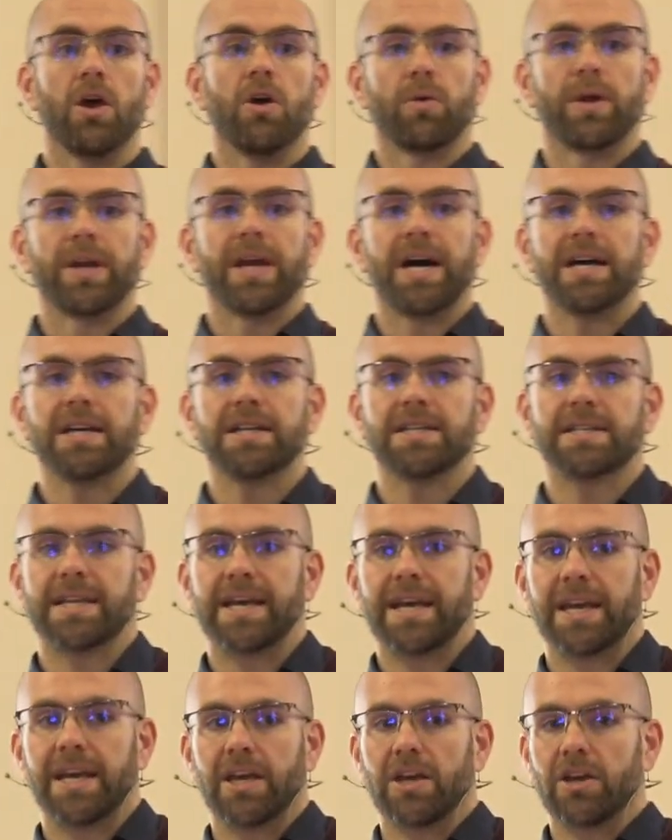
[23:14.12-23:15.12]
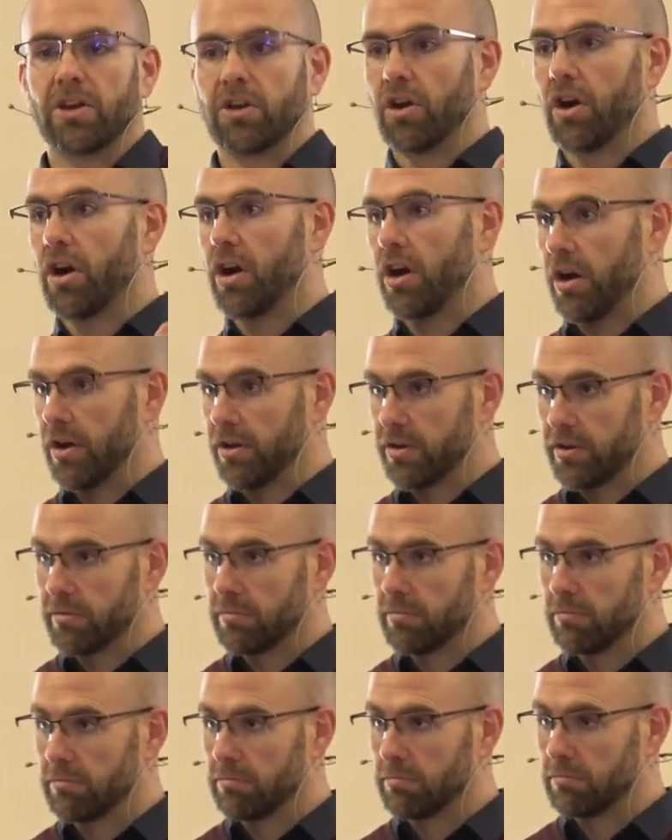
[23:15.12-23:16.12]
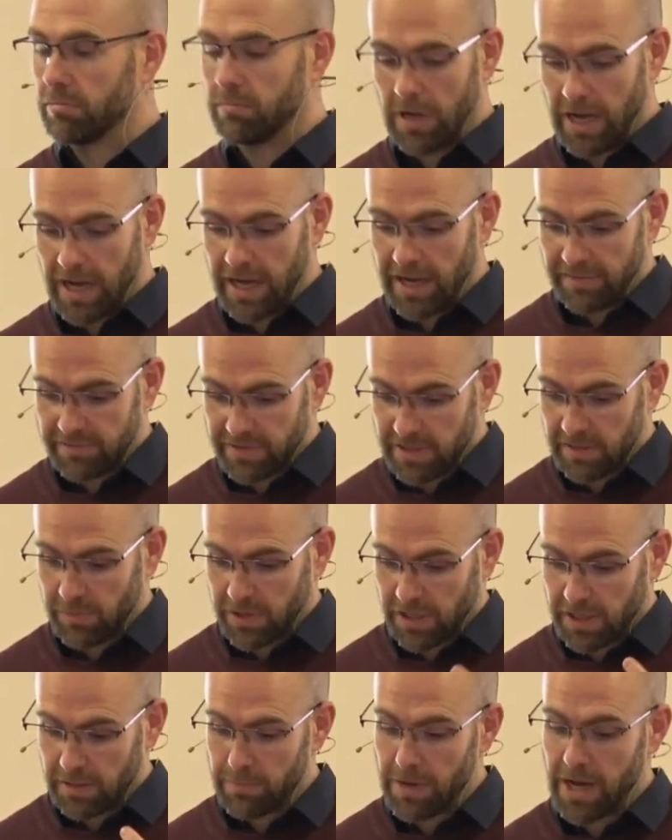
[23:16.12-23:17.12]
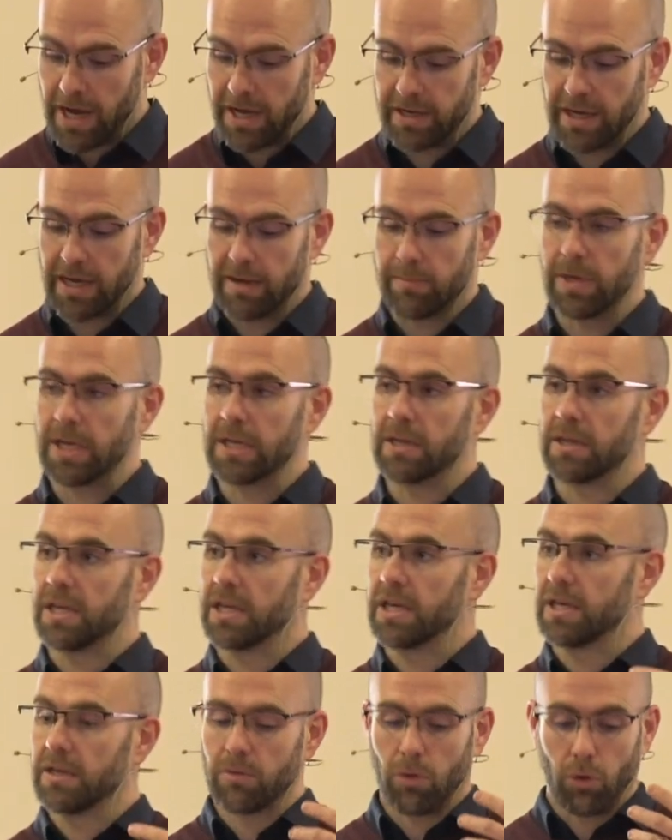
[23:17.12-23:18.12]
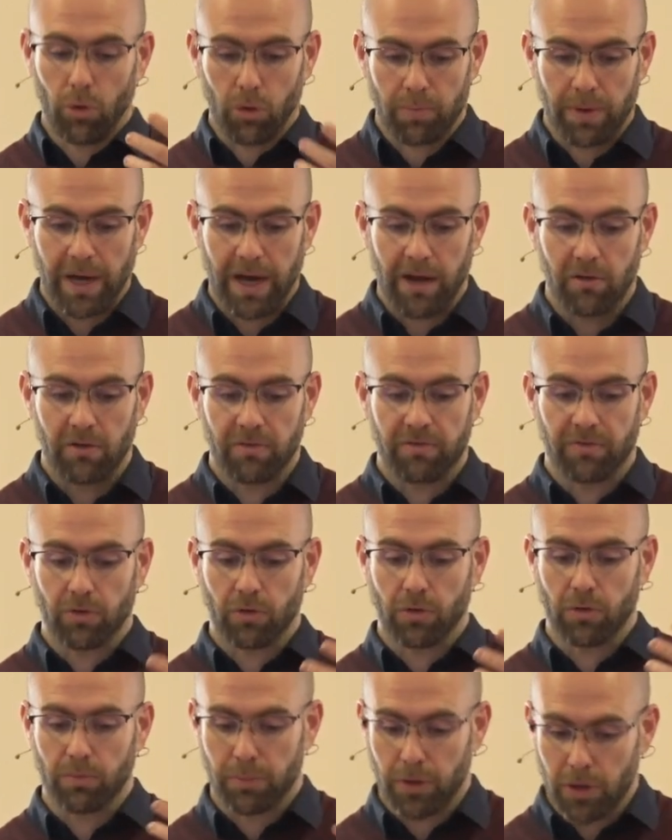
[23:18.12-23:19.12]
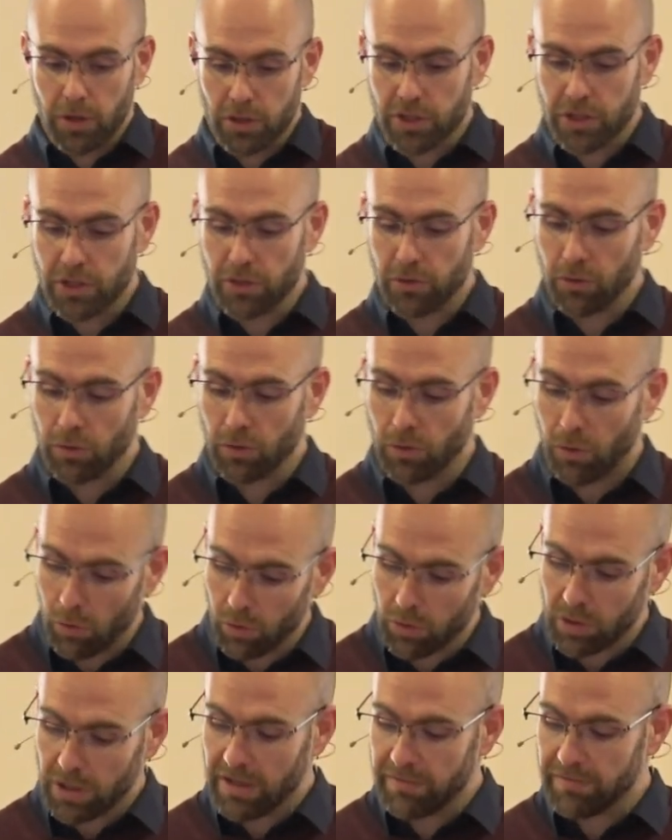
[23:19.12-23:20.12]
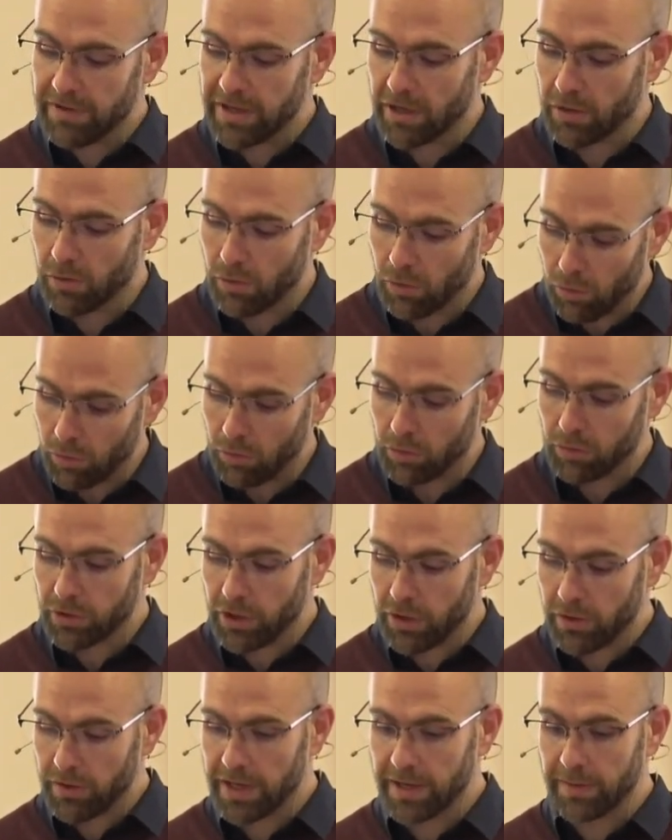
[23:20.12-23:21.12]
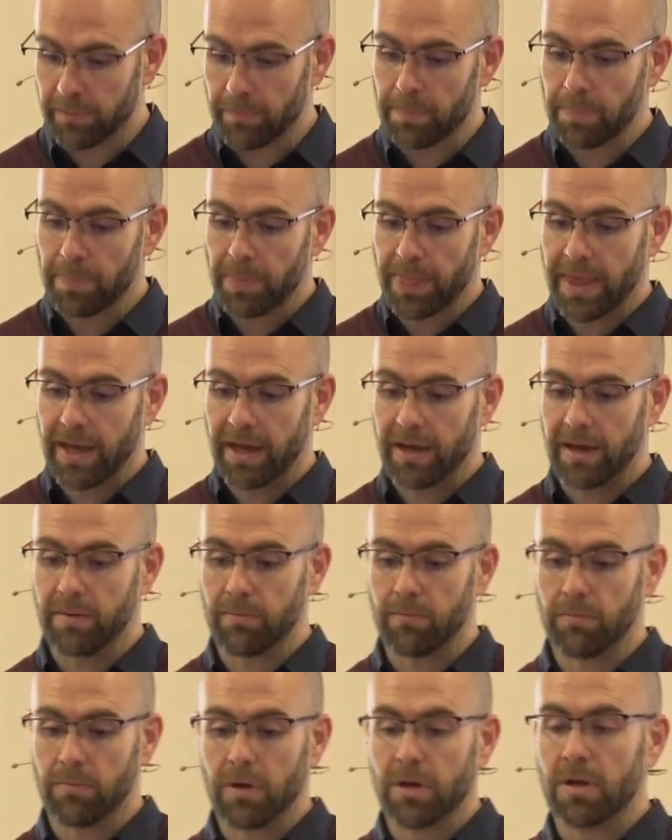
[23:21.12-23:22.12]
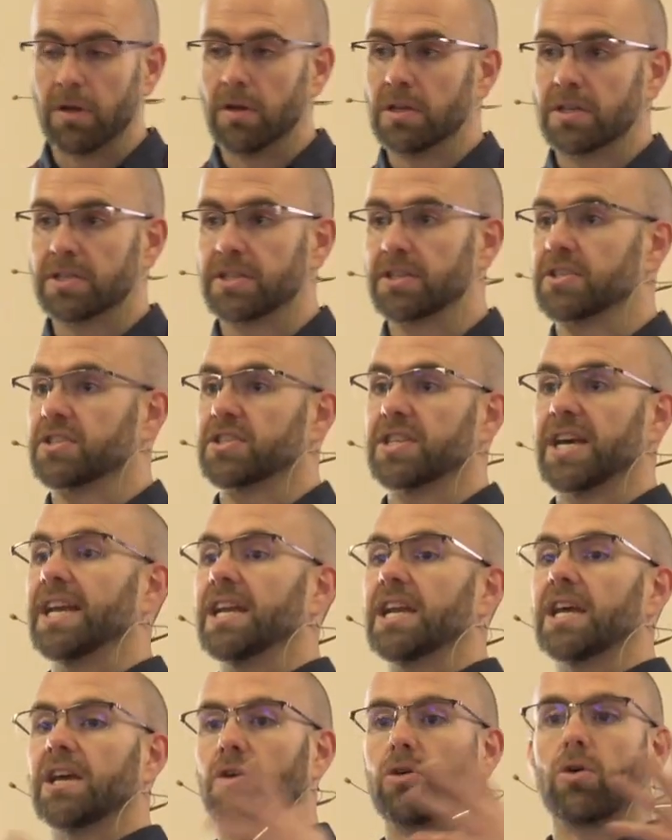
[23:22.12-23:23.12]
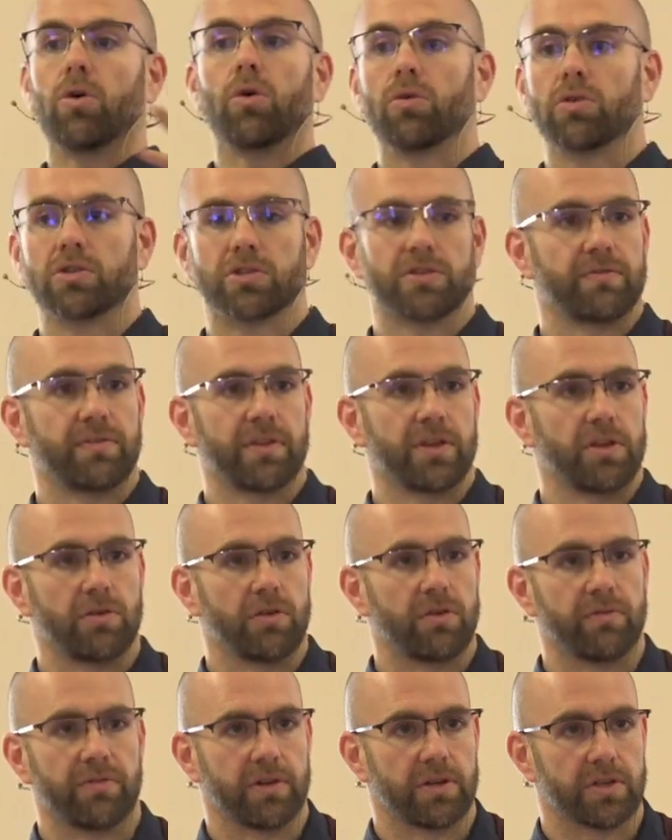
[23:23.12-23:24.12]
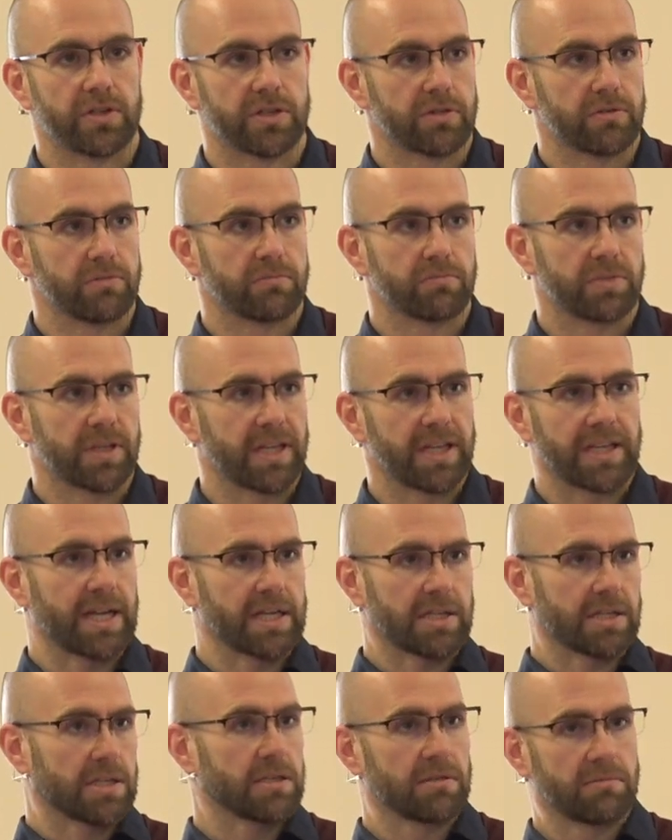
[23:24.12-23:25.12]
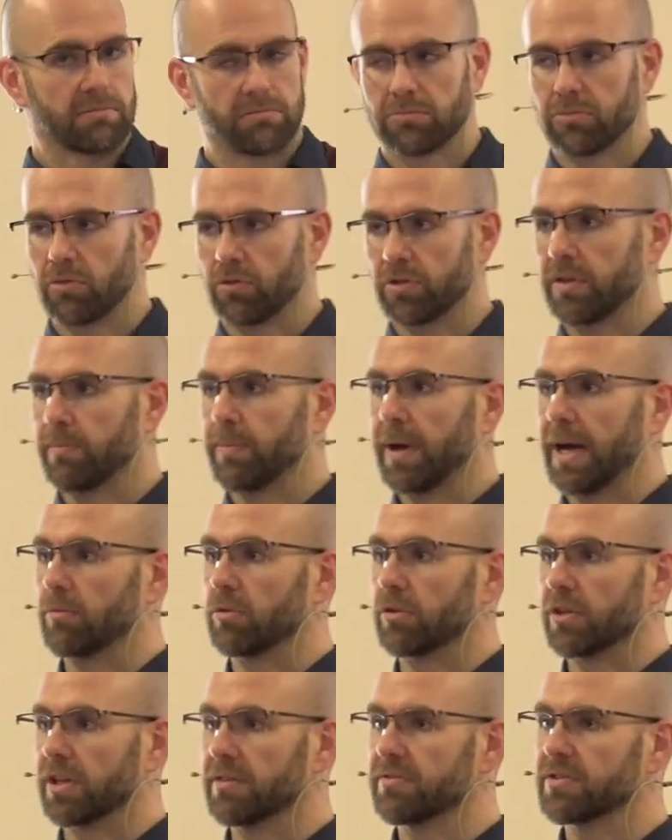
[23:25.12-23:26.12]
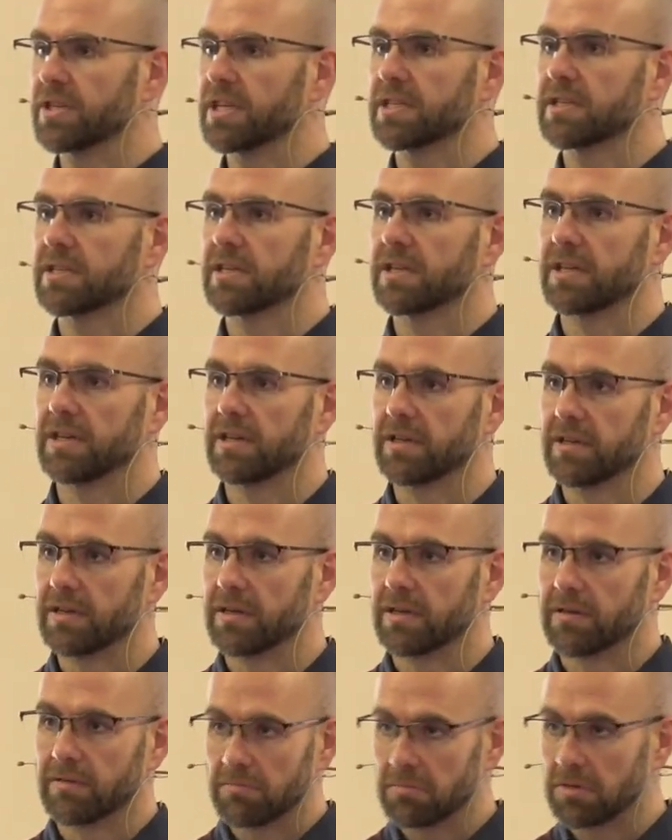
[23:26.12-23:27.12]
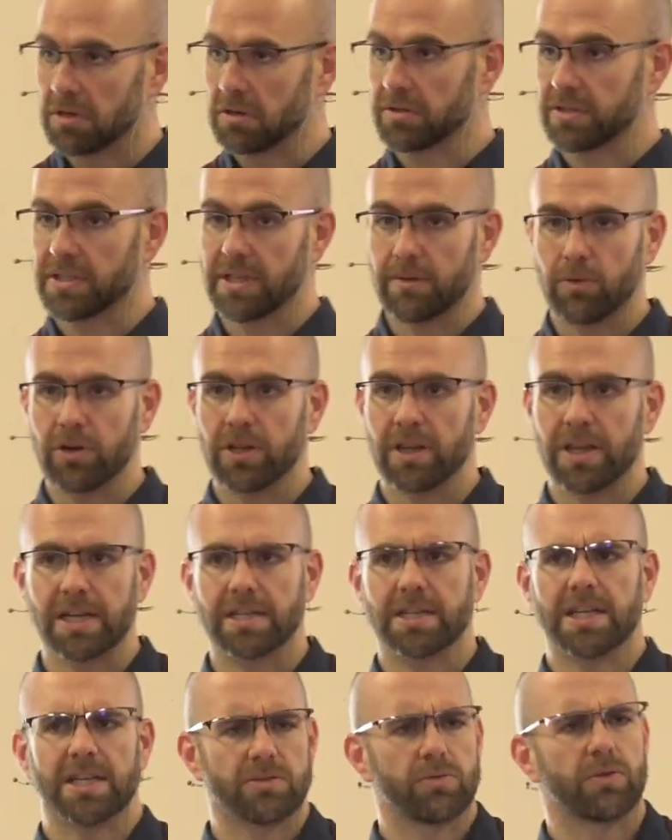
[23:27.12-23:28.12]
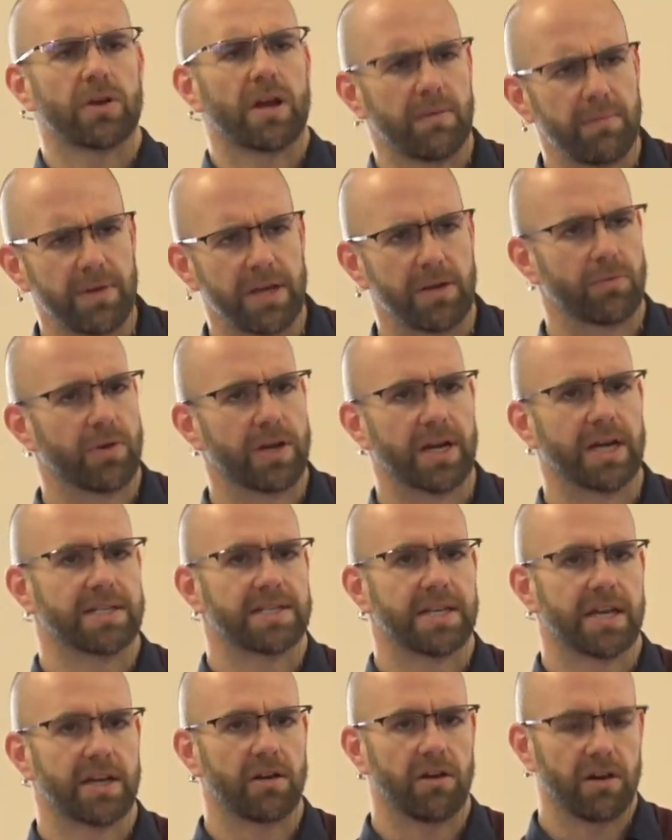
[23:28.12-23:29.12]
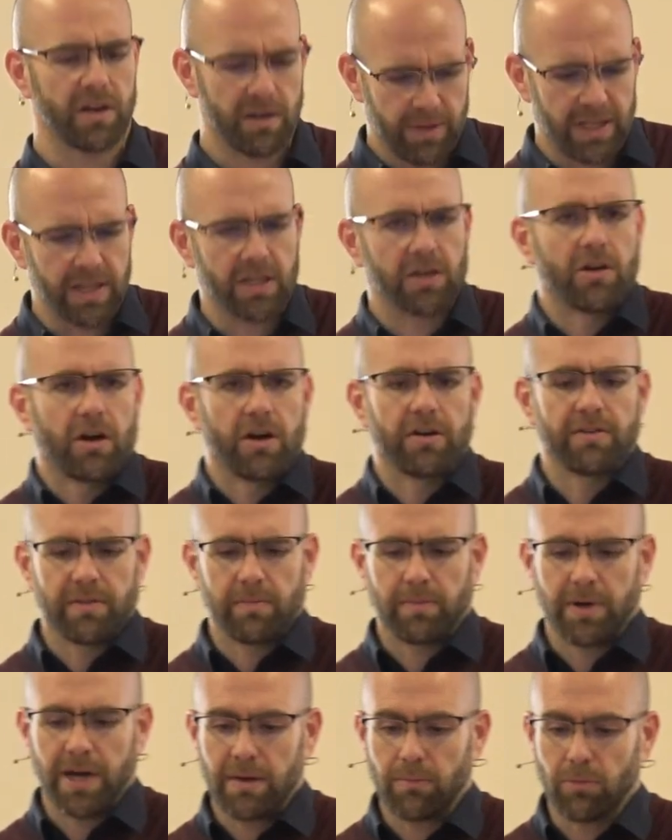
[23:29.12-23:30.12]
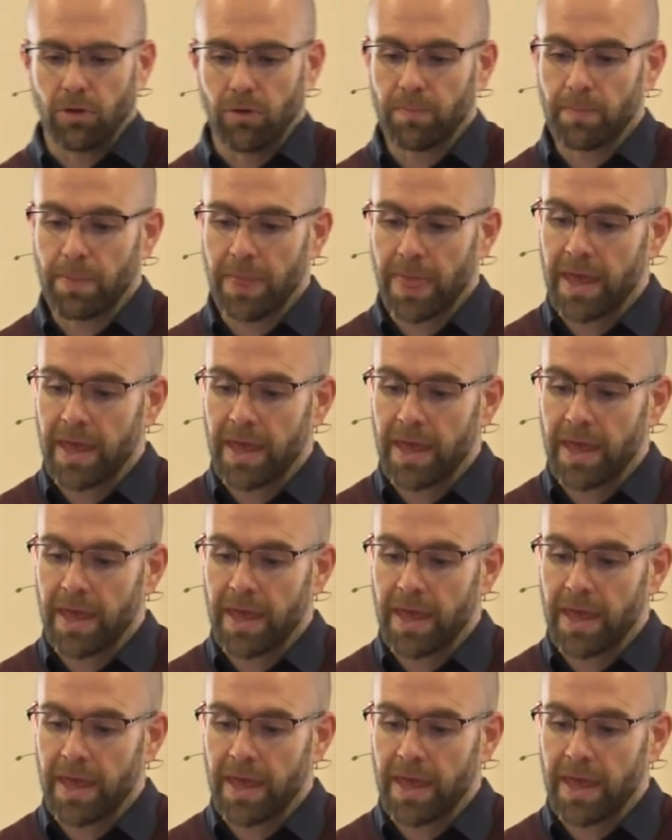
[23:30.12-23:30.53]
When I say God, I have something in mind. I mean the all-powerful, personal, all-loving, all-knowing, sustaining cause of the universe. I think that's what the Bible gives us in a little summary. That's what I mean when I say God. I mean the God of the Bible.